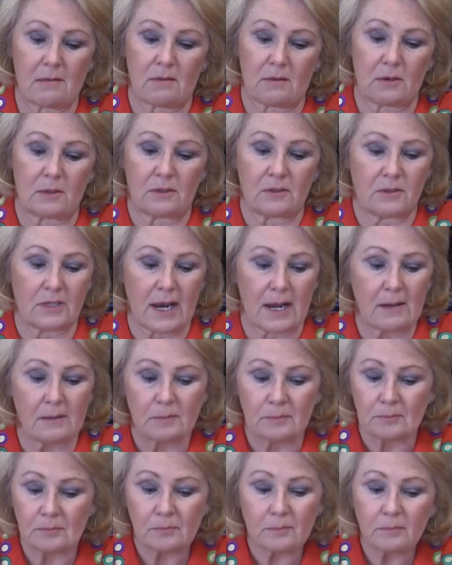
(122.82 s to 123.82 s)
Thursday.
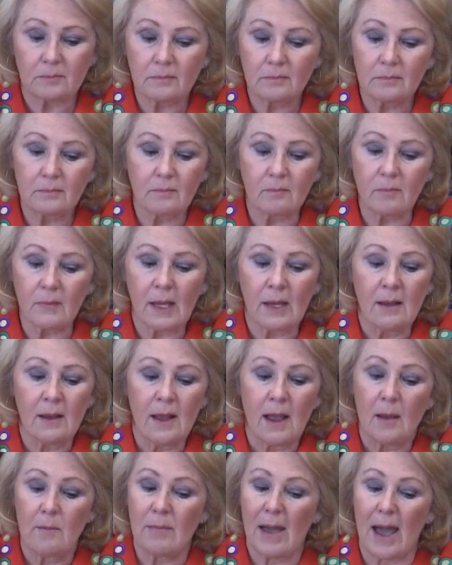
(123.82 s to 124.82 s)

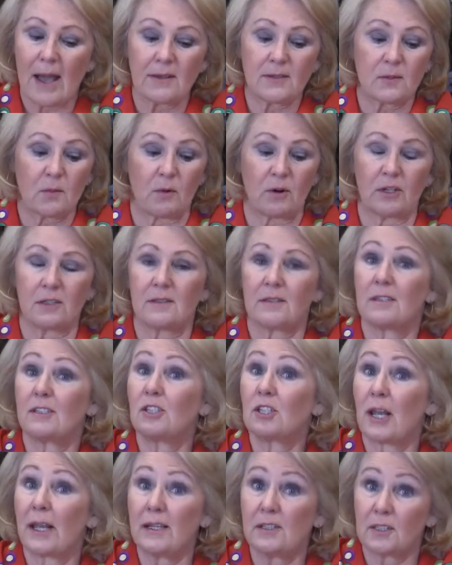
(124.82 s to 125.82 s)
Passwords,
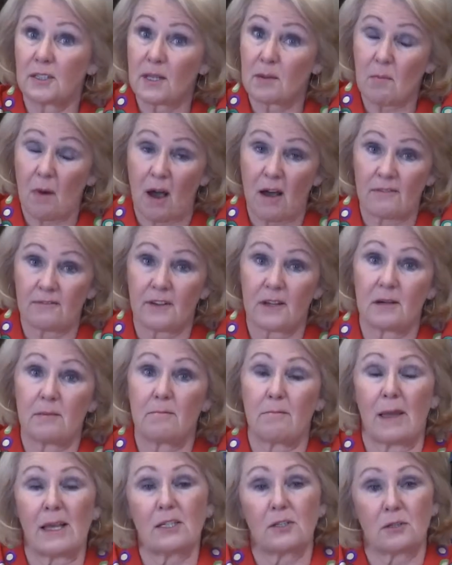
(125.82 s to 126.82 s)
change them often,
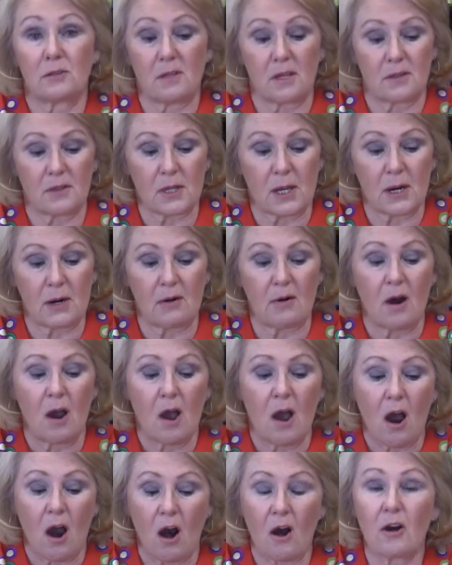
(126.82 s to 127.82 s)
make sure that they're
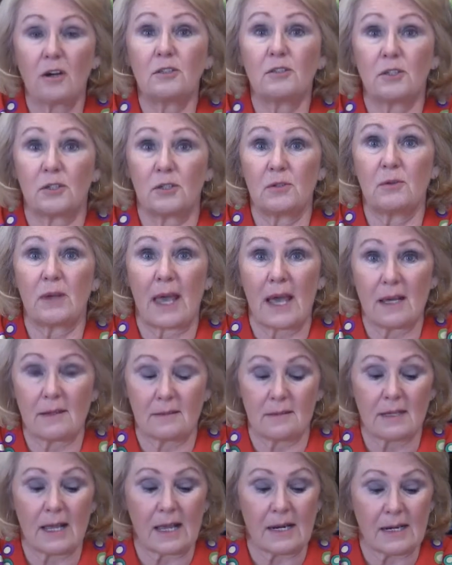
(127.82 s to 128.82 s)
hard to
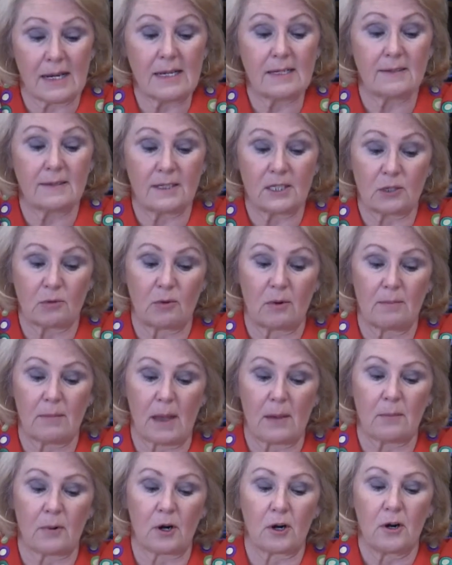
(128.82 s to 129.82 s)
guess and easy to
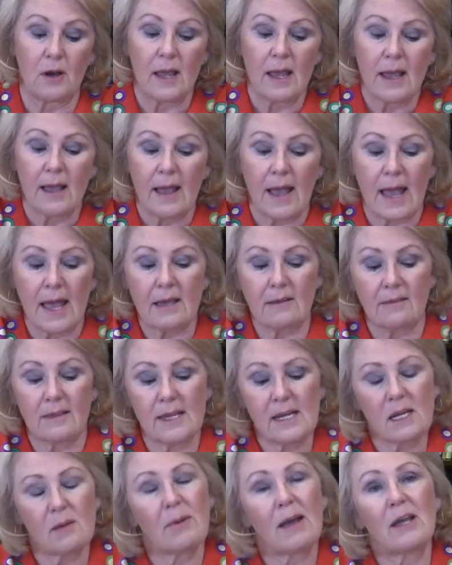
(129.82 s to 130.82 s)
remember, and
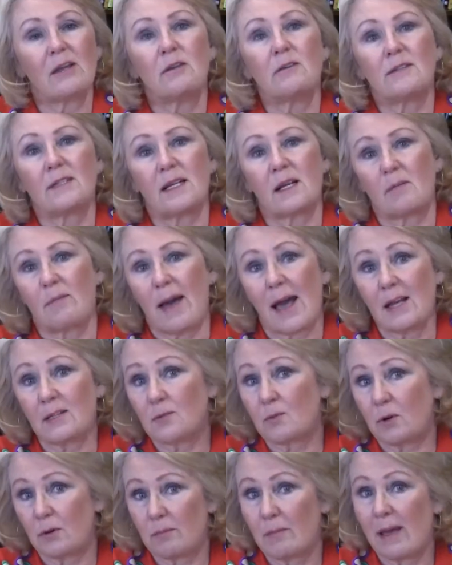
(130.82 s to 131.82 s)
think about using a
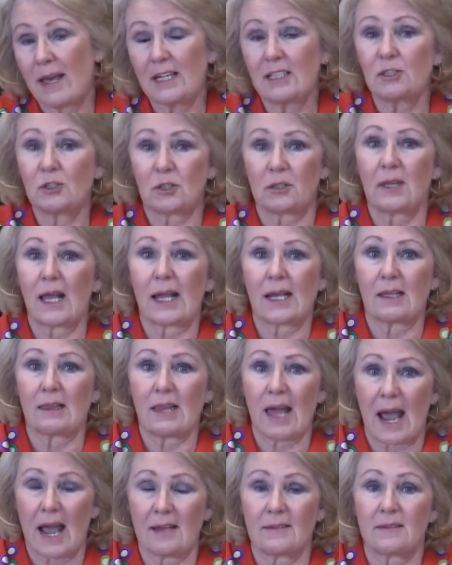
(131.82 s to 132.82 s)
password manager like
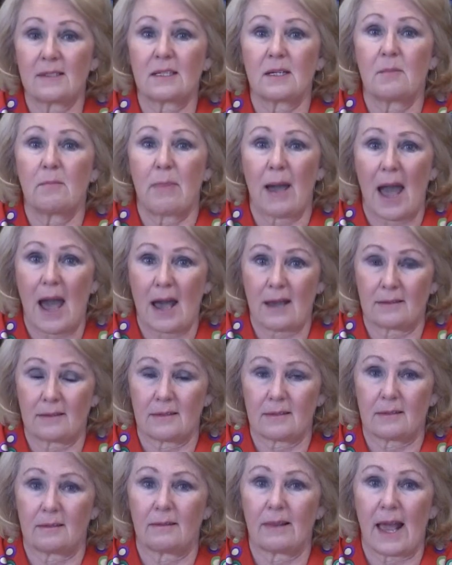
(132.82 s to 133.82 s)

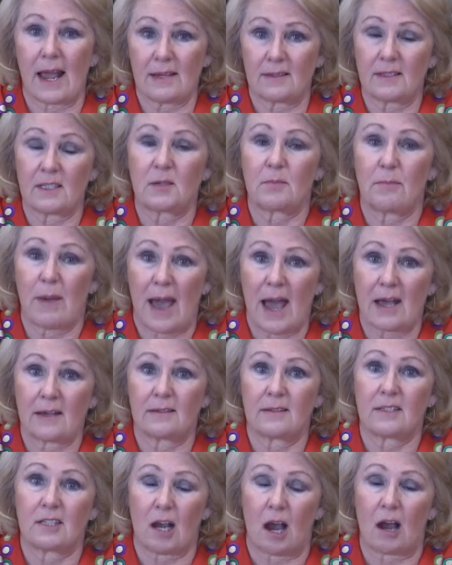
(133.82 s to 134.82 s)

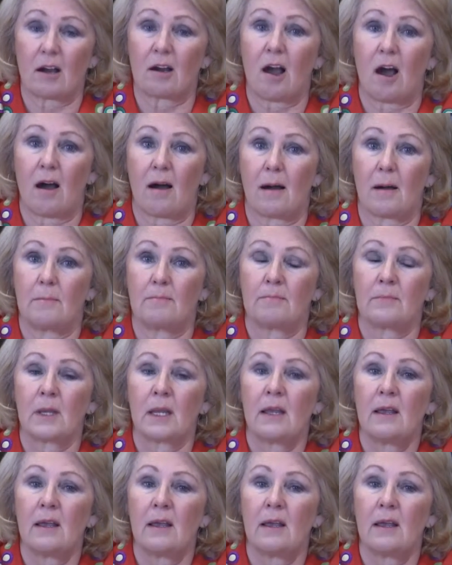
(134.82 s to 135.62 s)
lastpass.com.